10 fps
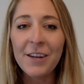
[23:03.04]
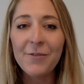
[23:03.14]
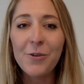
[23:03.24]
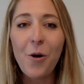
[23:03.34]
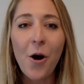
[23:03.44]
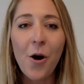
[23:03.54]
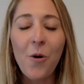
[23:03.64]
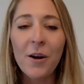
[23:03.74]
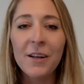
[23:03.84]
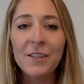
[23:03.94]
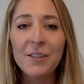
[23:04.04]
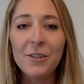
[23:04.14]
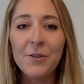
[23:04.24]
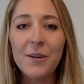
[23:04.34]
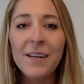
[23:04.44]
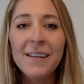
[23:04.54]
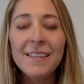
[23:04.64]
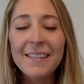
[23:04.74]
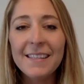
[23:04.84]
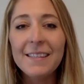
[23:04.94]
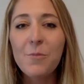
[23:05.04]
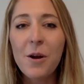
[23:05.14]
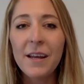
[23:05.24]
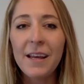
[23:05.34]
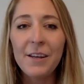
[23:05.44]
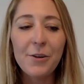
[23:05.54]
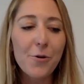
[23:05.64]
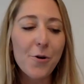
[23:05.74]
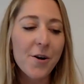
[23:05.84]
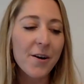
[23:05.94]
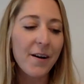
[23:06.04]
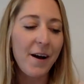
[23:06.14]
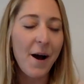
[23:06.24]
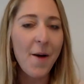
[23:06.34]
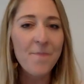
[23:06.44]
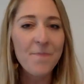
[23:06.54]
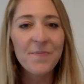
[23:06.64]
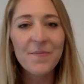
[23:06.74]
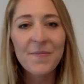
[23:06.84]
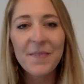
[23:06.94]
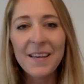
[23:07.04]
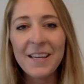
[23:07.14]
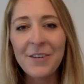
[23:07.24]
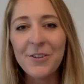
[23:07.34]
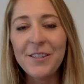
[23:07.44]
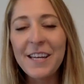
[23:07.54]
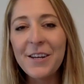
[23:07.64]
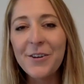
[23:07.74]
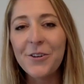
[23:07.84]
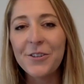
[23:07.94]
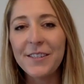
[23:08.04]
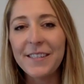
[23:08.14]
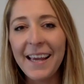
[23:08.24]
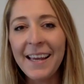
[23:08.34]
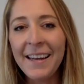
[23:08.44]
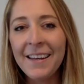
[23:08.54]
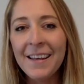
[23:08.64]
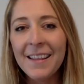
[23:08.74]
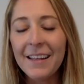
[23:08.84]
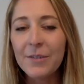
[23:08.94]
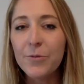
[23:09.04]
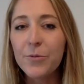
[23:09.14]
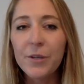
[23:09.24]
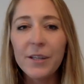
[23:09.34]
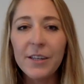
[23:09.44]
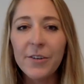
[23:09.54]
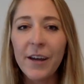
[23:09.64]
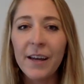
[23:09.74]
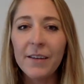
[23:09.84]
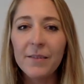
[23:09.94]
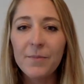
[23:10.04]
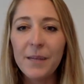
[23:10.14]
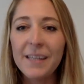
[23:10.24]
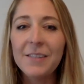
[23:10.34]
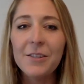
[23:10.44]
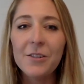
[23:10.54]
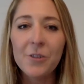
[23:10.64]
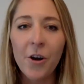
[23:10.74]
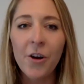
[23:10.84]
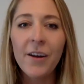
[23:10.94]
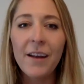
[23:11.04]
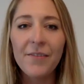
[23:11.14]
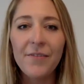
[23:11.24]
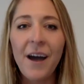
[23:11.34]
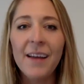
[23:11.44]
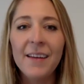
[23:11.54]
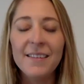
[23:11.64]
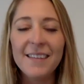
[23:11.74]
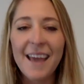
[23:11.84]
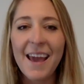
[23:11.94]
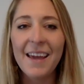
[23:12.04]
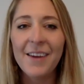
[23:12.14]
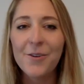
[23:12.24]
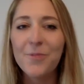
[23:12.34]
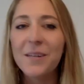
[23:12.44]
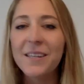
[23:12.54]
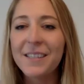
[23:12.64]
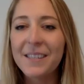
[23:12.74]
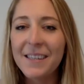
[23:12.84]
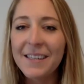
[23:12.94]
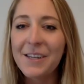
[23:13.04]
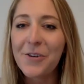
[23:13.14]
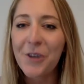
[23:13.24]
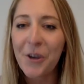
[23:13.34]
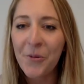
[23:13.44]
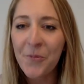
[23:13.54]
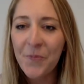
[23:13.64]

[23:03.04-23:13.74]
if you are wanting to see someone in your city or your state. That's a really great place to start and find a herbalist near you.